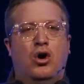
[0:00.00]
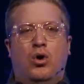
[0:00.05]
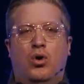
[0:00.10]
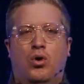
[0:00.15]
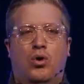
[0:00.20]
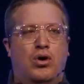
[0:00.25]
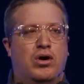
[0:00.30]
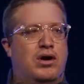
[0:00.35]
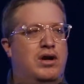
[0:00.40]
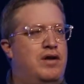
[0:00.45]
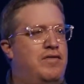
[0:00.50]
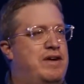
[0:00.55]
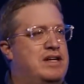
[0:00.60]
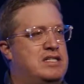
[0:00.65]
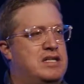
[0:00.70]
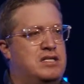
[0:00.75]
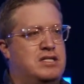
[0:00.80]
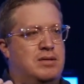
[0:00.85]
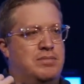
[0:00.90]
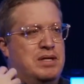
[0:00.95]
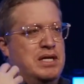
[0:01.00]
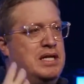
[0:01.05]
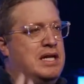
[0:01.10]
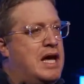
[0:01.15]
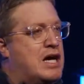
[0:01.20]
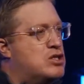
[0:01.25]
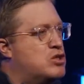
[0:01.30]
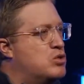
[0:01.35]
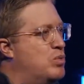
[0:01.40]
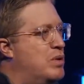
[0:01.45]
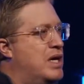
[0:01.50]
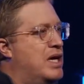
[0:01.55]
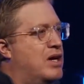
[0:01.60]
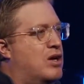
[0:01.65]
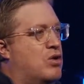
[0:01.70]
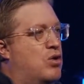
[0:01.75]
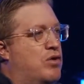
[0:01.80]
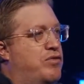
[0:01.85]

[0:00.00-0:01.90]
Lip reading: or if I say something next week,